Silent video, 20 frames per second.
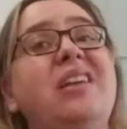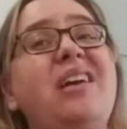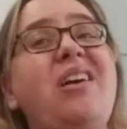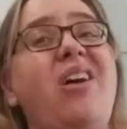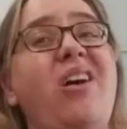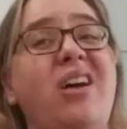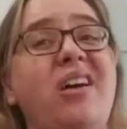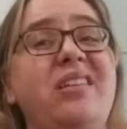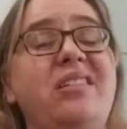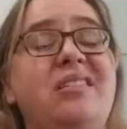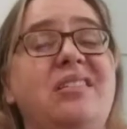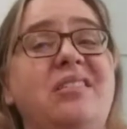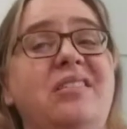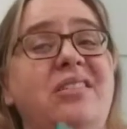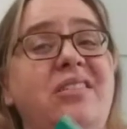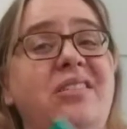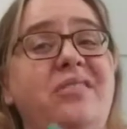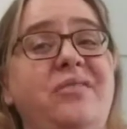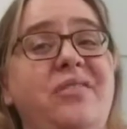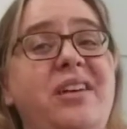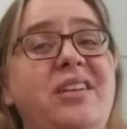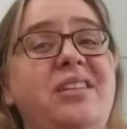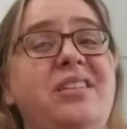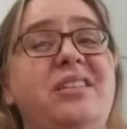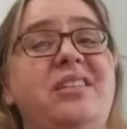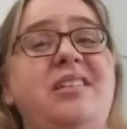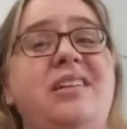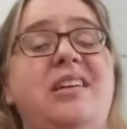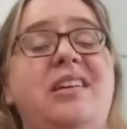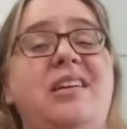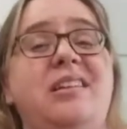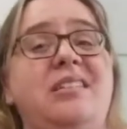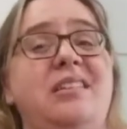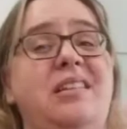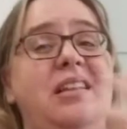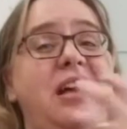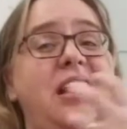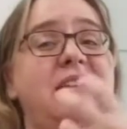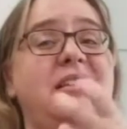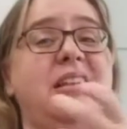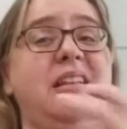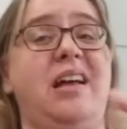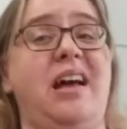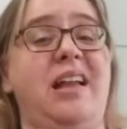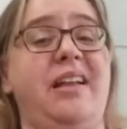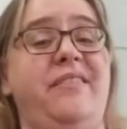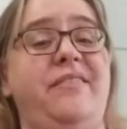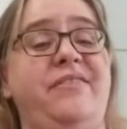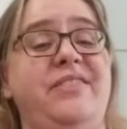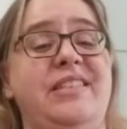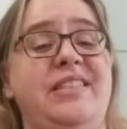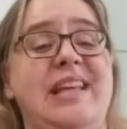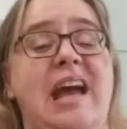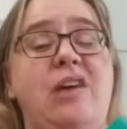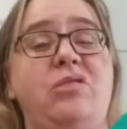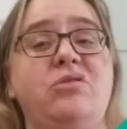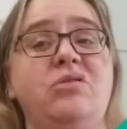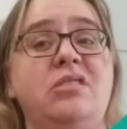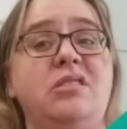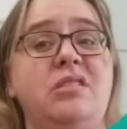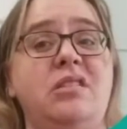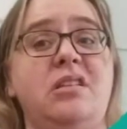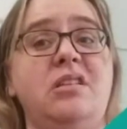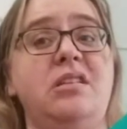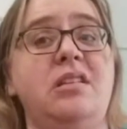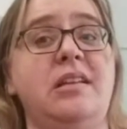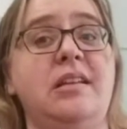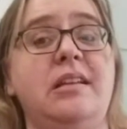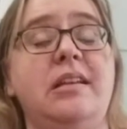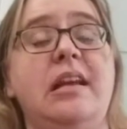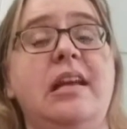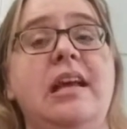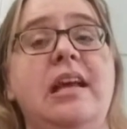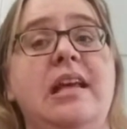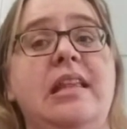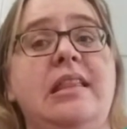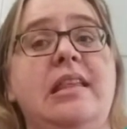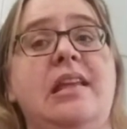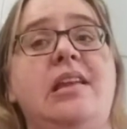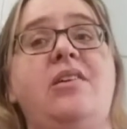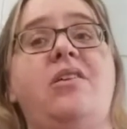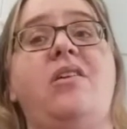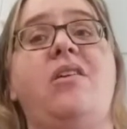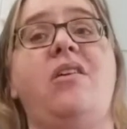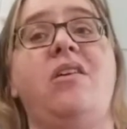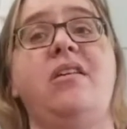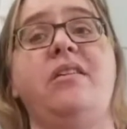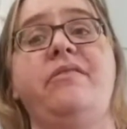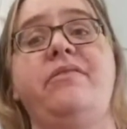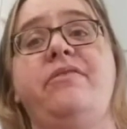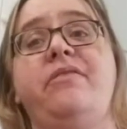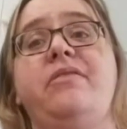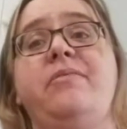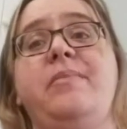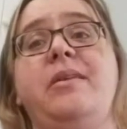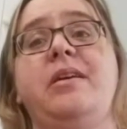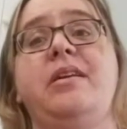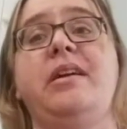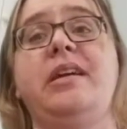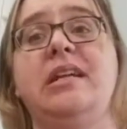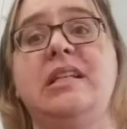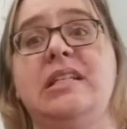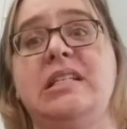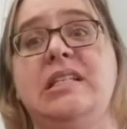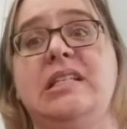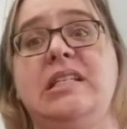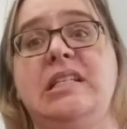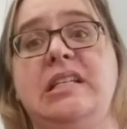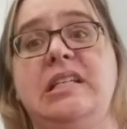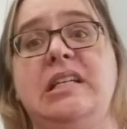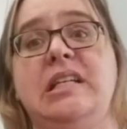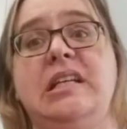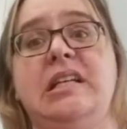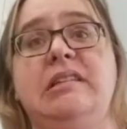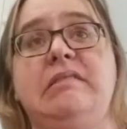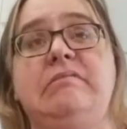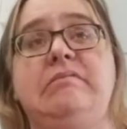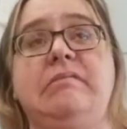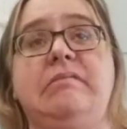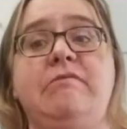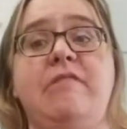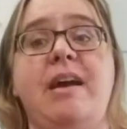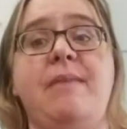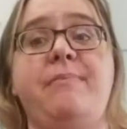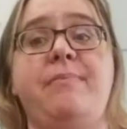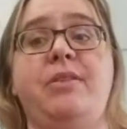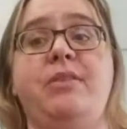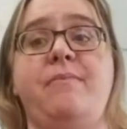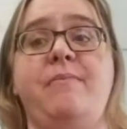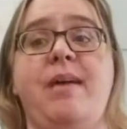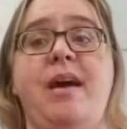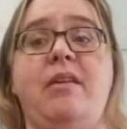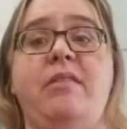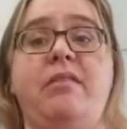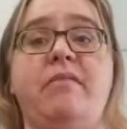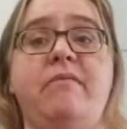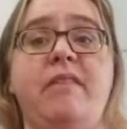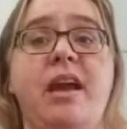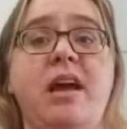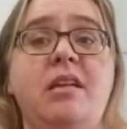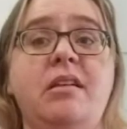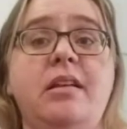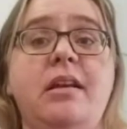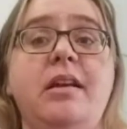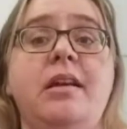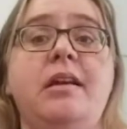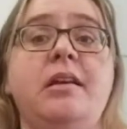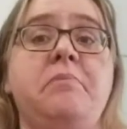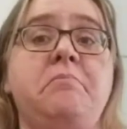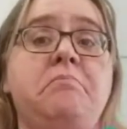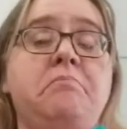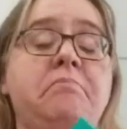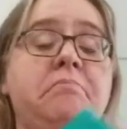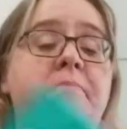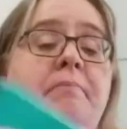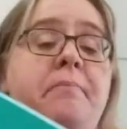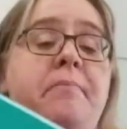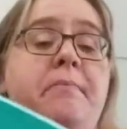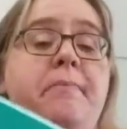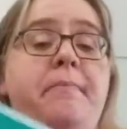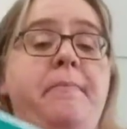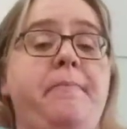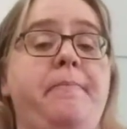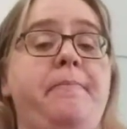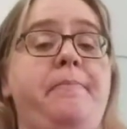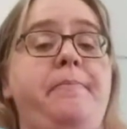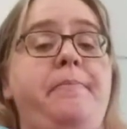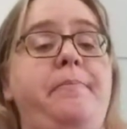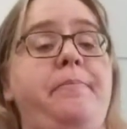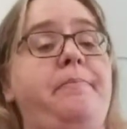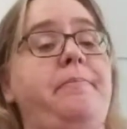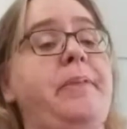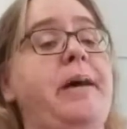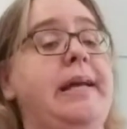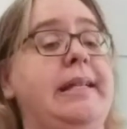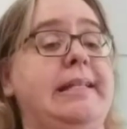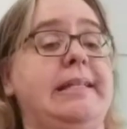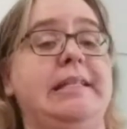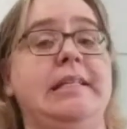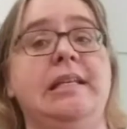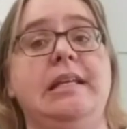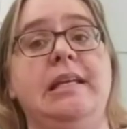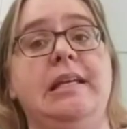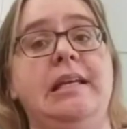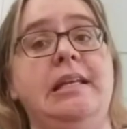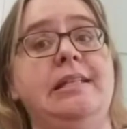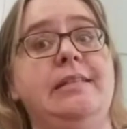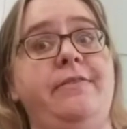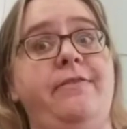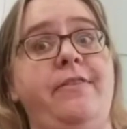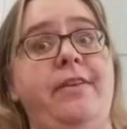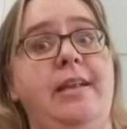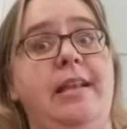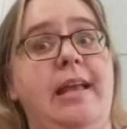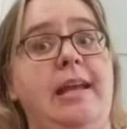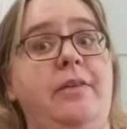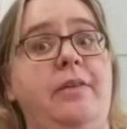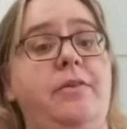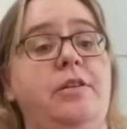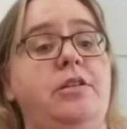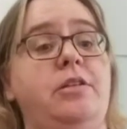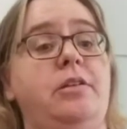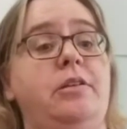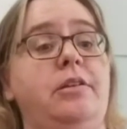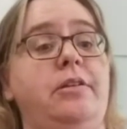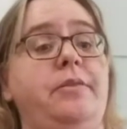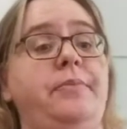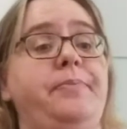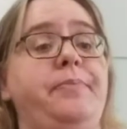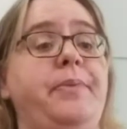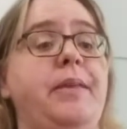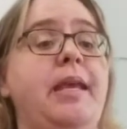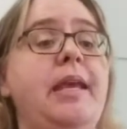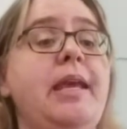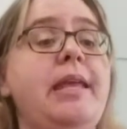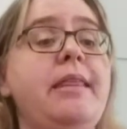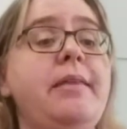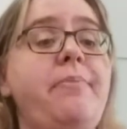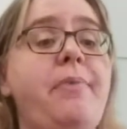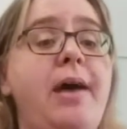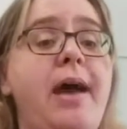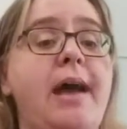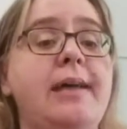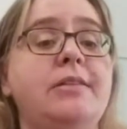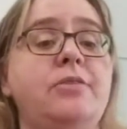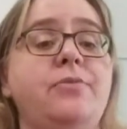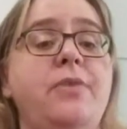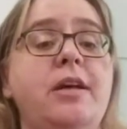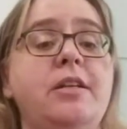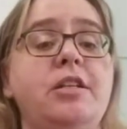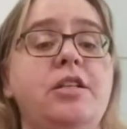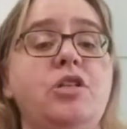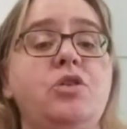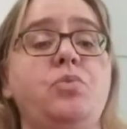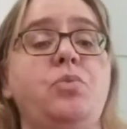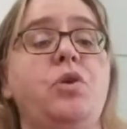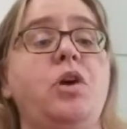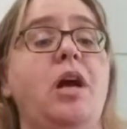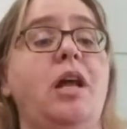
hard to learn Russian because it has a lot of sounds in it that are hard for Americans to wrap their mouth around. But it's a fun language to learn. In the past, Russians wore a